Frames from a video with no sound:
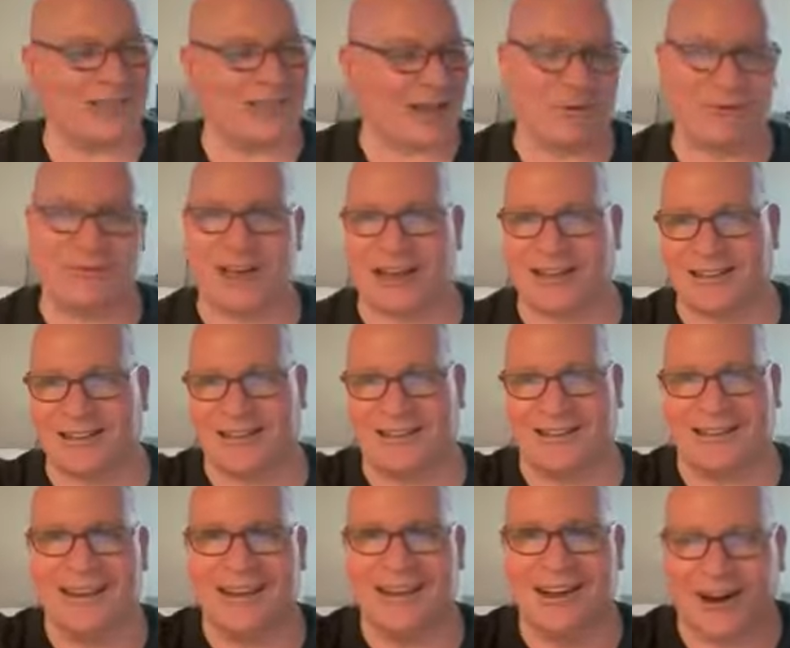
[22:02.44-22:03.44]
It's how we've
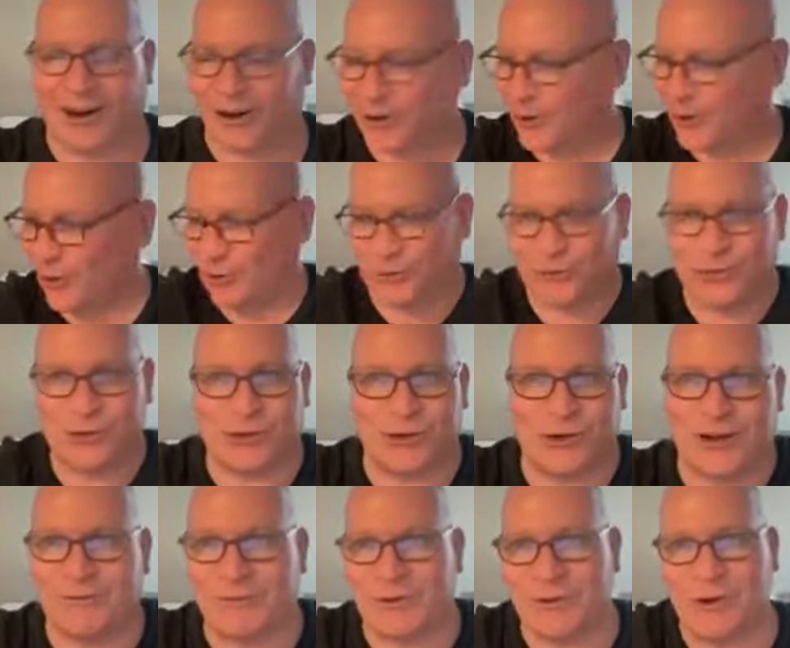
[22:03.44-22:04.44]
gotten our mm-hmm.
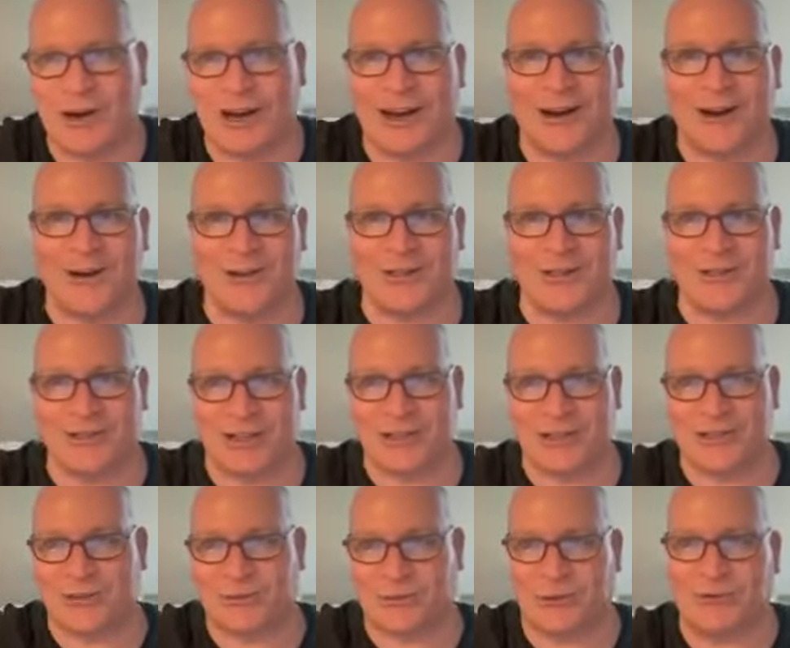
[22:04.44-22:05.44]
culture everywhere is
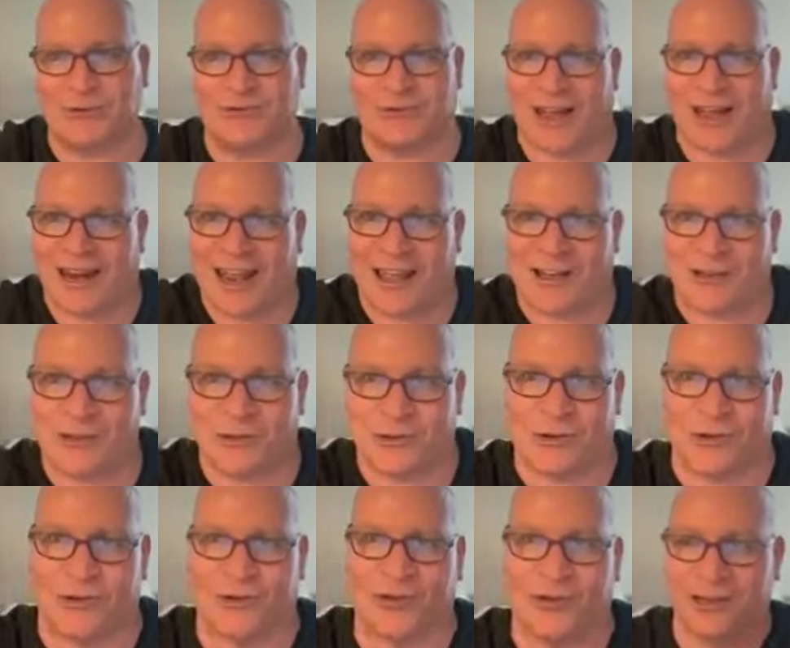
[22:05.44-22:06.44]
is through
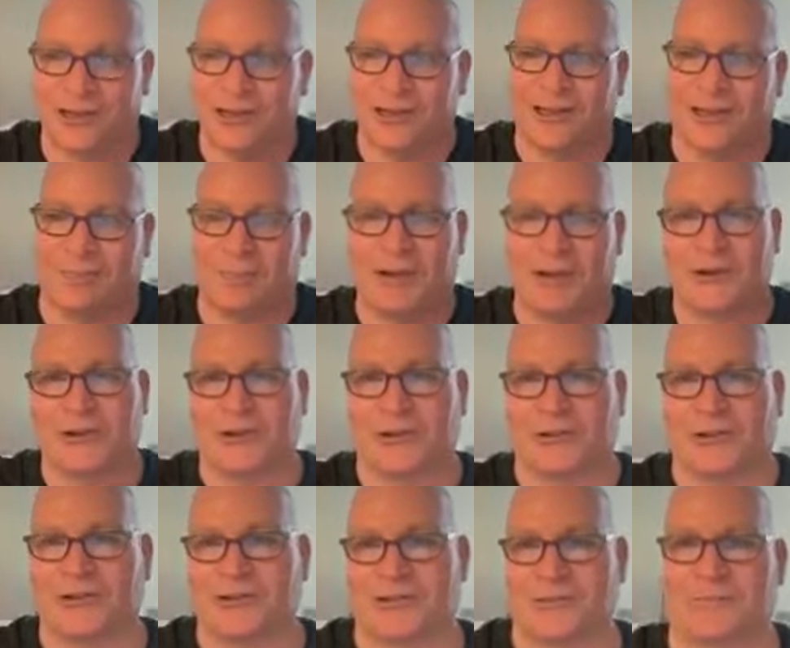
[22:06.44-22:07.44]
financial
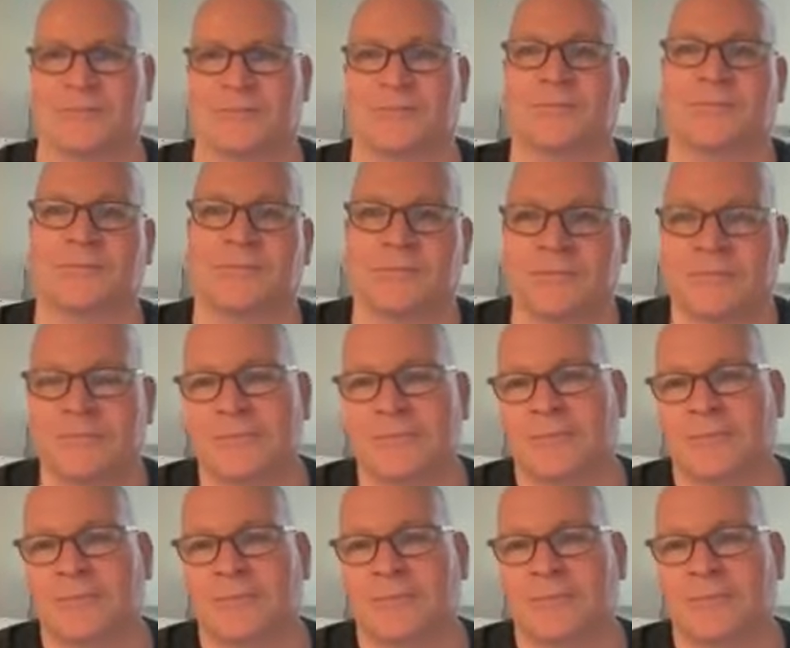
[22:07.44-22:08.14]
imperialism. Yeah.